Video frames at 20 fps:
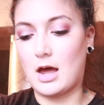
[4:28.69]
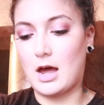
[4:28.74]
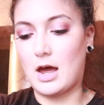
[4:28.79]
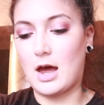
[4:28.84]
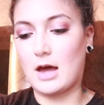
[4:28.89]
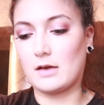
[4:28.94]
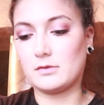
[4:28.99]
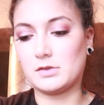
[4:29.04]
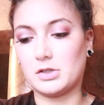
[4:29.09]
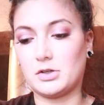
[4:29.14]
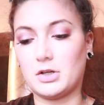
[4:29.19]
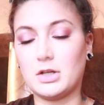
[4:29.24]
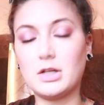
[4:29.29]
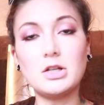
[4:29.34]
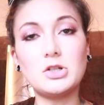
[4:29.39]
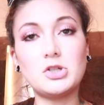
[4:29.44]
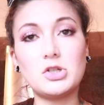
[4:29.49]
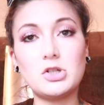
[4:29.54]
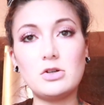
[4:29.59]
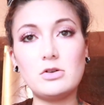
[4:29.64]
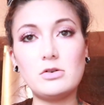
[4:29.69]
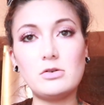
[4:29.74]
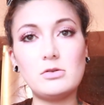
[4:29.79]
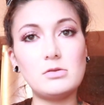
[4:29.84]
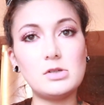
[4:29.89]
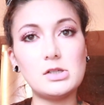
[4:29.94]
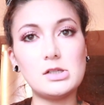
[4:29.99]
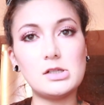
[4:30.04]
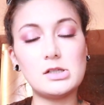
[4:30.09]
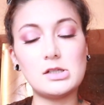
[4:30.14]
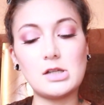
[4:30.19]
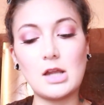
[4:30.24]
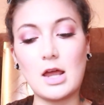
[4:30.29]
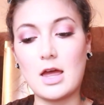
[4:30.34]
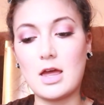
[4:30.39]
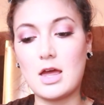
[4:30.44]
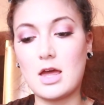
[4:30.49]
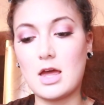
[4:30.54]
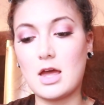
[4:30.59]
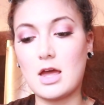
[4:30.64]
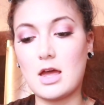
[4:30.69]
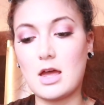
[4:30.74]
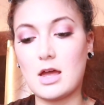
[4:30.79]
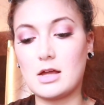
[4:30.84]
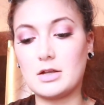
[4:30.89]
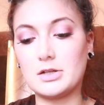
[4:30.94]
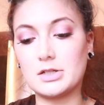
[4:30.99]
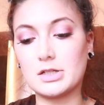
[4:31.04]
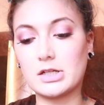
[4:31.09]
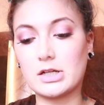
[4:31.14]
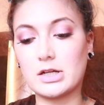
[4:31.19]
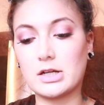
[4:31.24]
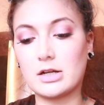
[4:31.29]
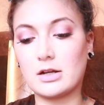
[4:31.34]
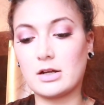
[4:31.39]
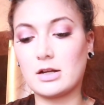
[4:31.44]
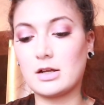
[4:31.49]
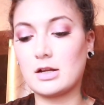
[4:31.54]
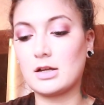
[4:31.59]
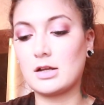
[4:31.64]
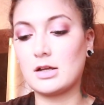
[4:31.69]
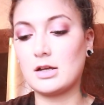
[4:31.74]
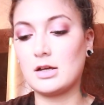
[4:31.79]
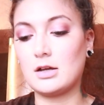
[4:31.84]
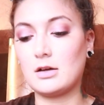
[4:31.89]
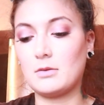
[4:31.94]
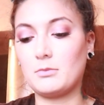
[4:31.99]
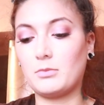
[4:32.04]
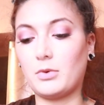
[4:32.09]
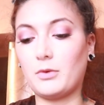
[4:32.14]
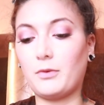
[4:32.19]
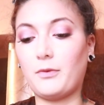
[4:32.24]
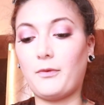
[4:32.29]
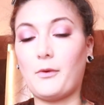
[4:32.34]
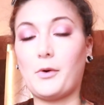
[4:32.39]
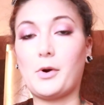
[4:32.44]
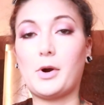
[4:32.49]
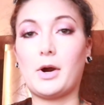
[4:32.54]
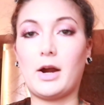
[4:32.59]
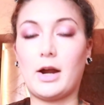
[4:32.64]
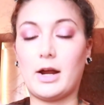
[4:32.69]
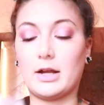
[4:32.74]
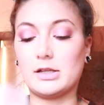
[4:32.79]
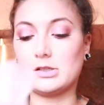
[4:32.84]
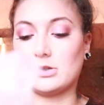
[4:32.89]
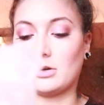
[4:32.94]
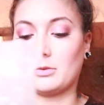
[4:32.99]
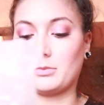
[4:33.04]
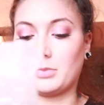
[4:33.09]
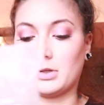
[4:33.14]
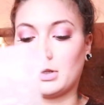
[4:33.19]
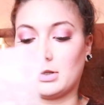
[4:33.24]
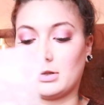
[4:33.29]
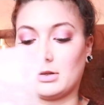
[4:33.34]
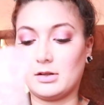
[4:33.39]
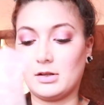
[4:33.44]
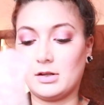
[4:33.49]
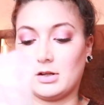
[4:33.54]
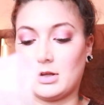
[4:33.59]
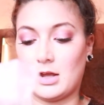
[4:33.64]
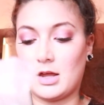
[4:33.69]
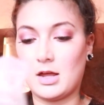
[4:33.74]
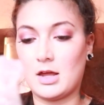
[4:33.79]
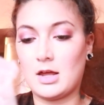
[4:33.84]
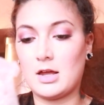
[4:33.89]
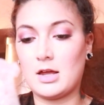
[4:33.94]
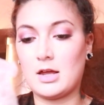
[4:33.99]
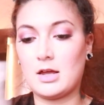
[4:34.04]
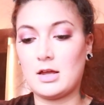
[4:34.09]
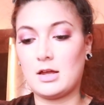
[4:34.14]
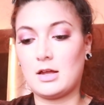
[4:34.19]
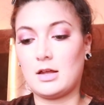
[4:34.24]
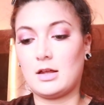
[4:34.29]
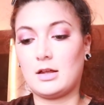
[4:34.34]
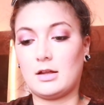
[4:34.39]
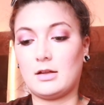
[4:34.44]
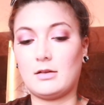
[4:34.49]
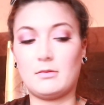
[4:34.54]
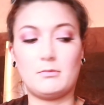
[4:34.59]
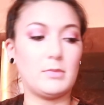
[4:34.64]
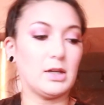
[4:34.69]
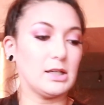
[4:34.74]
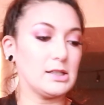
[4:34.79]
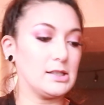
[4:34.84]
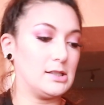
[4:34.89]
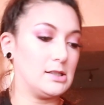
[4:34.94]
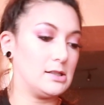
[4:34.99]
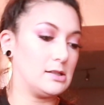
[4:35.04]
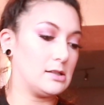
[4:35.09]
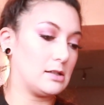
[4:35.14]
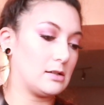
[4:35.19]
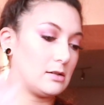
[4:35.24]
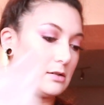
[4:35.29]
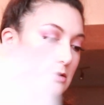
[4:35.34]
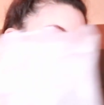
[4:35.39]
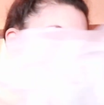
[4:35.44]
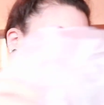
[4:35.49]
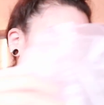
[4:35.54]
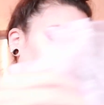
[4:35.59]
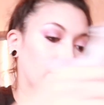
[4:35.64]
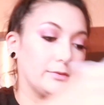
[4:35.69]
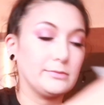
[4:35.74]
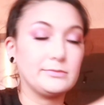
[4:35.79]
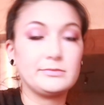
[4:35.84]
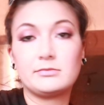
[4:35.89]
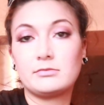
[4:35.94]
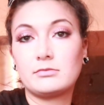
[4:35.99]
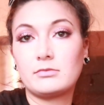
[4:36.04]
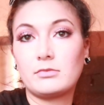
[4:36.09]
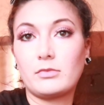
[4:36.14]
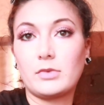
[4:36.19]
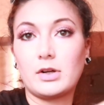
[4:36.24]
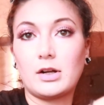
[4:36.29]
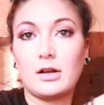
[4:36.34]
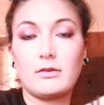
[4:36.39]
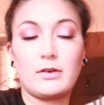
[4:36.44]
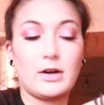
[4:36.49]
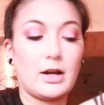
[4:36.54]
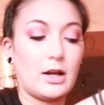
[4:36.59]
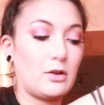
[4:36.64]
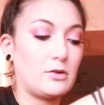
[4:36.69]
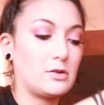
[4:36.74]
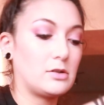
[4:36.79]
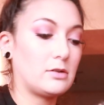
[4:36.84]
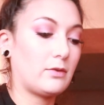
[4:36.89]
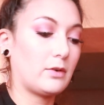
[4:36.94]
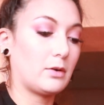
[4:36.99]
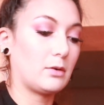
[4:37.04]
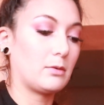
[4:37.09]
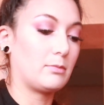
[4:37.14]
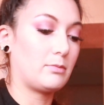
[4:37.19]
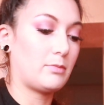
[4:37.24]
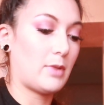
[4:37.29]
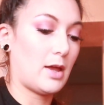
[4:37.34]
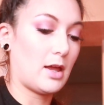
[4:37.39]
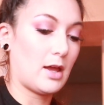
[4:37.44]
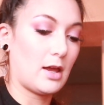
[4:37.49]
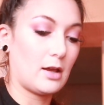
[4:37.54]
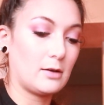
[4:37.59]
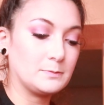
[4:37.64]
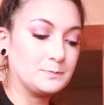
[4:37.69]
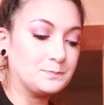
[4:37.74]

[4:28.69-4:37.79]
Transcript: after each use and before I start to mix, well, whatever I use for baking.